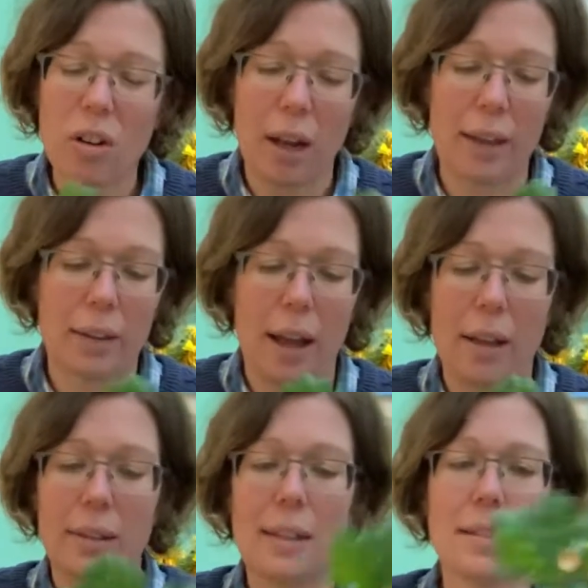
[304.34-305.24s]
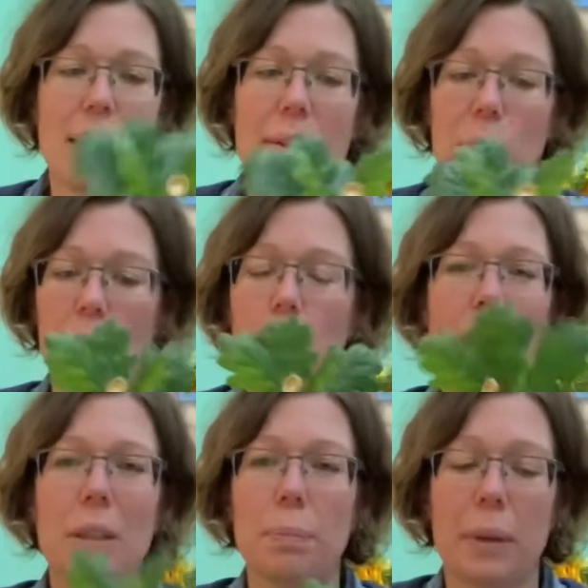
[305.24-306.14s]
like that. These leaves will
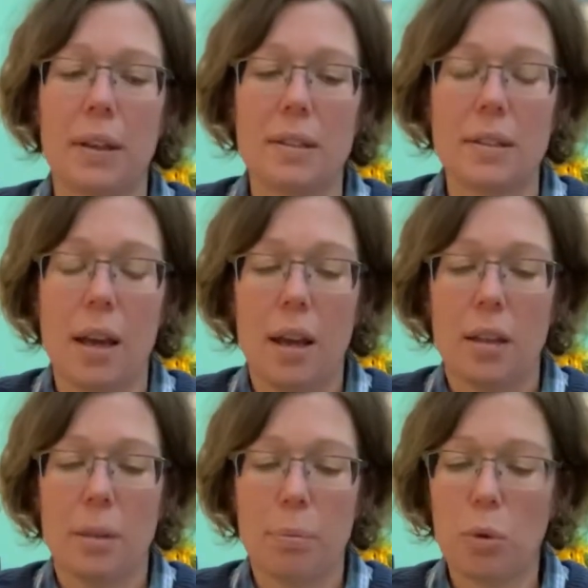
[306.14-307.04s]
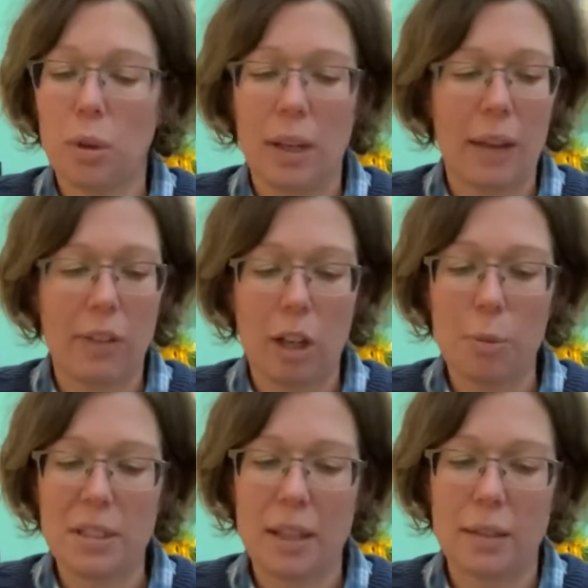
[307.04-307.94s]
wilt because the broadleaf, they're coming
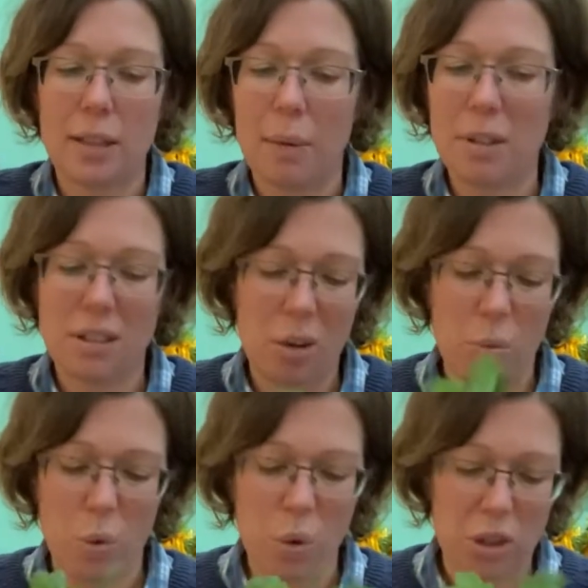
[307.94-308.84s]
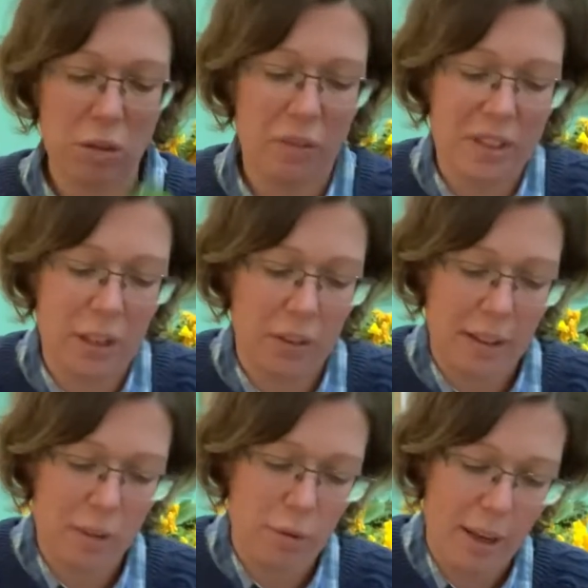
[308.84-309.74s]
to that time. There's no water obviously on
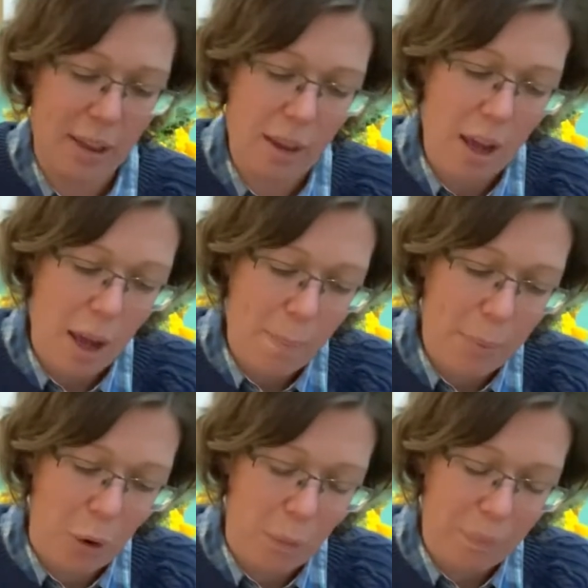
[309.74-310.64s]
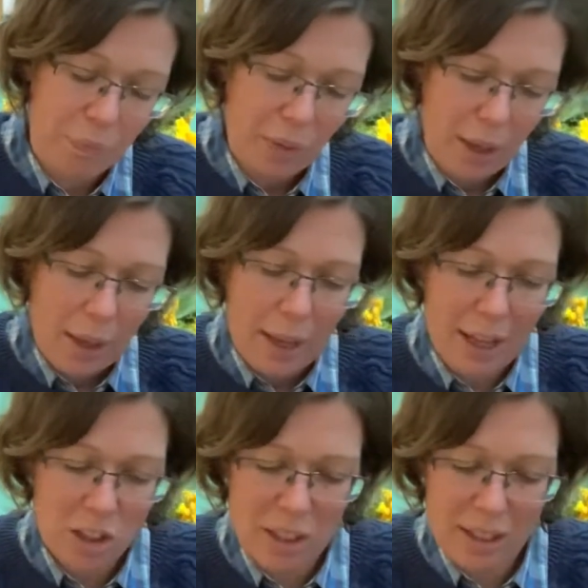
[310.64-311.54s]
this wreath, but
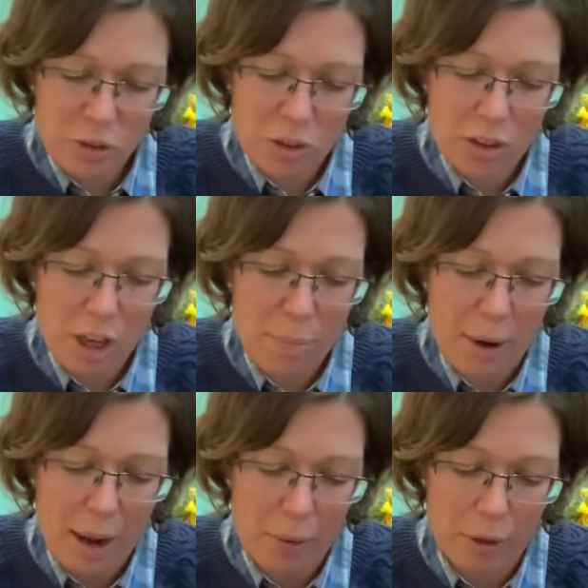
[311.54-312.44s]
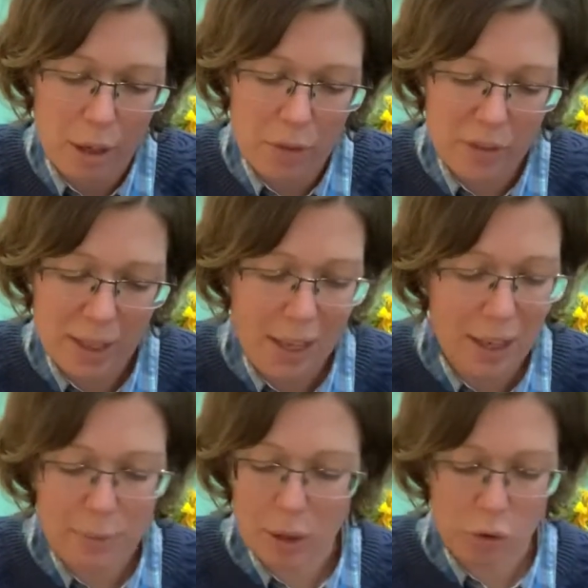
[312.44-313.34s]
actually they'll just go brown and over
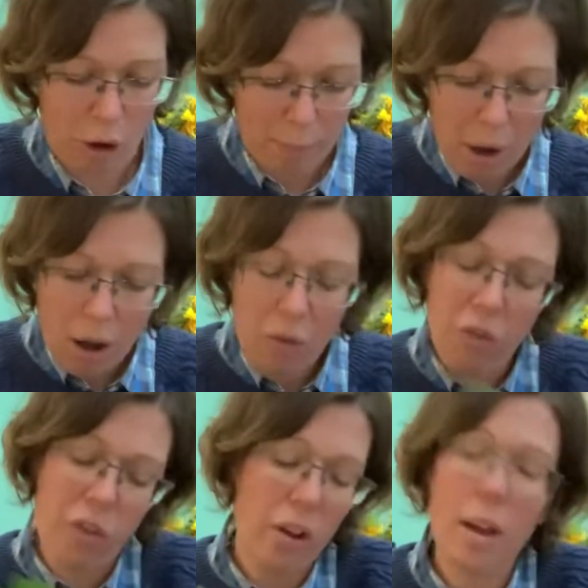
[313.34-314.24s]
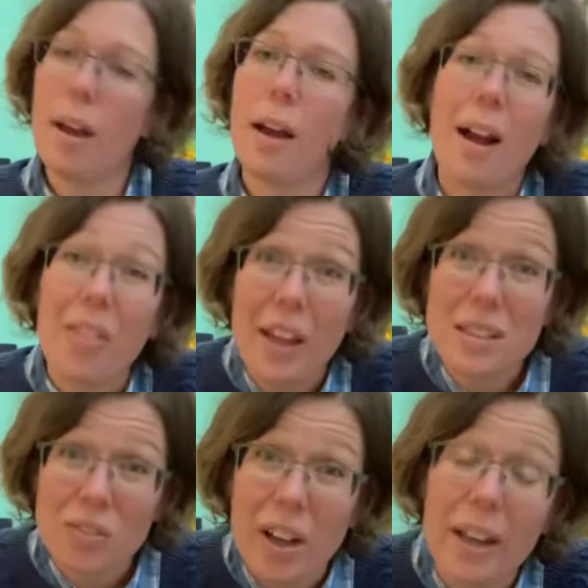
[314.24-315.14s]
time they'll drop off, and that's
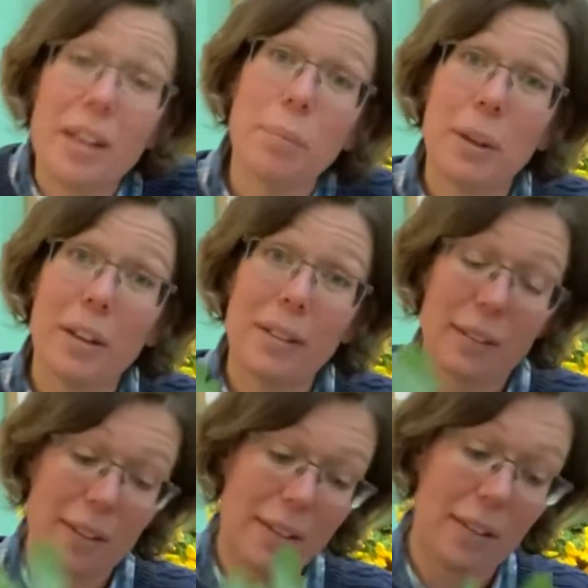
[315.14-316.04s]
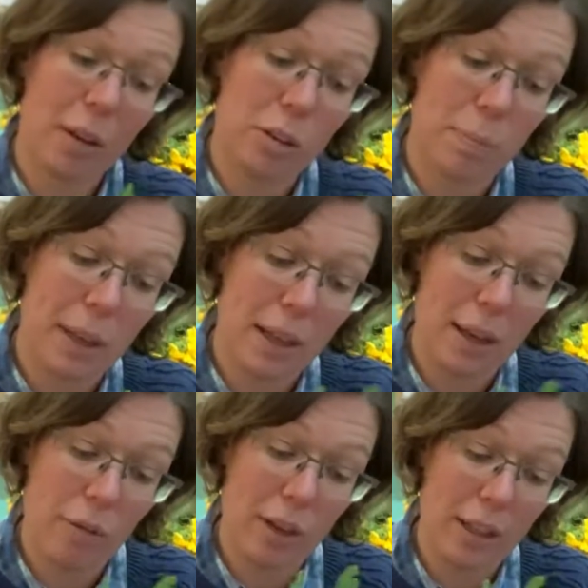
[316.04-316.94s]
fine because this is going to be a
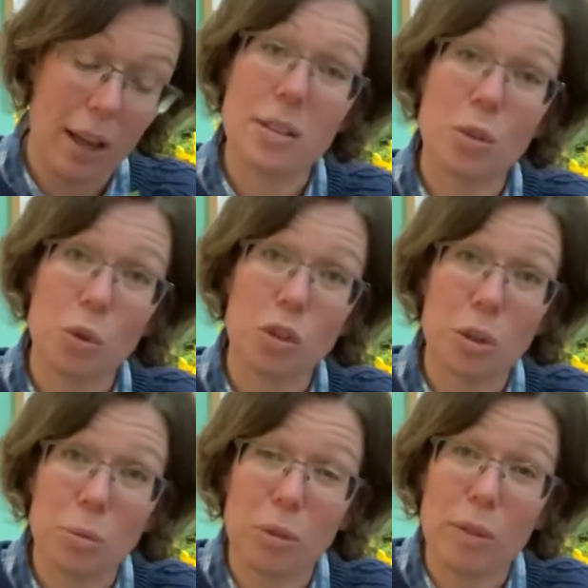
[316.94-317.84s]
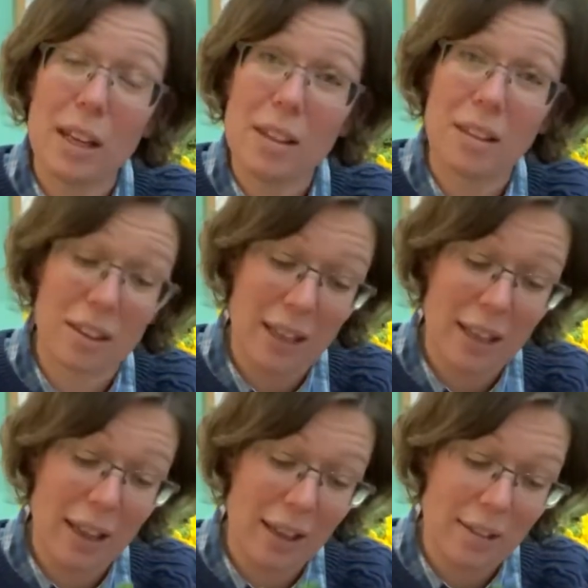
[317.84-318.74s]
really nice autumnal wreath. And the thing
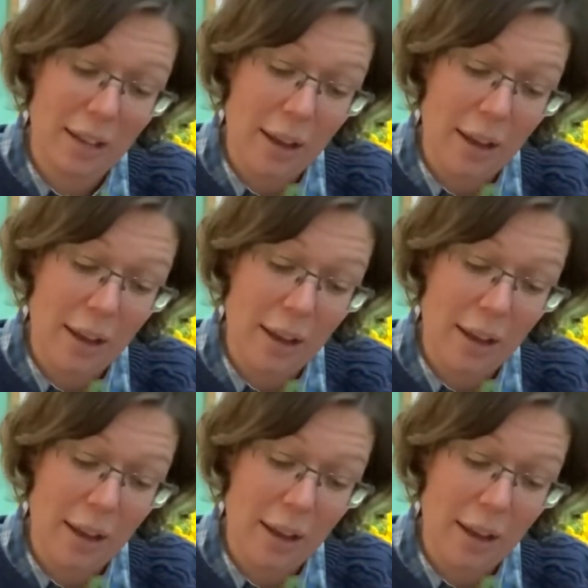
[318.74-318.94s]
is